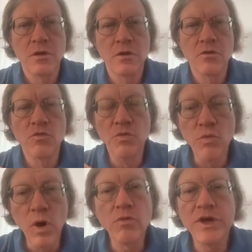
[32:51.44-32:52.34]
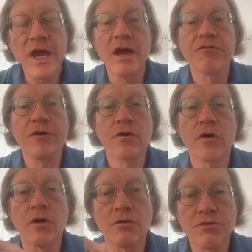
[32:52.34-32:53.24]
What we have here
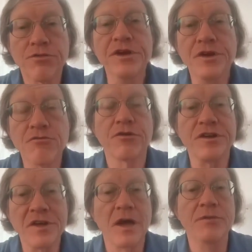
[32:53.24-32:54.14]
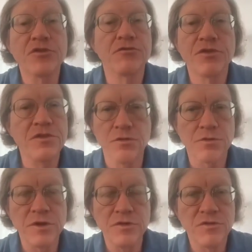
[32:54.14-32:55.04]
are three different types of
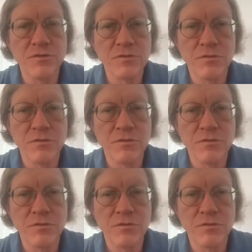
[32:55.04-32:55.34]
theories.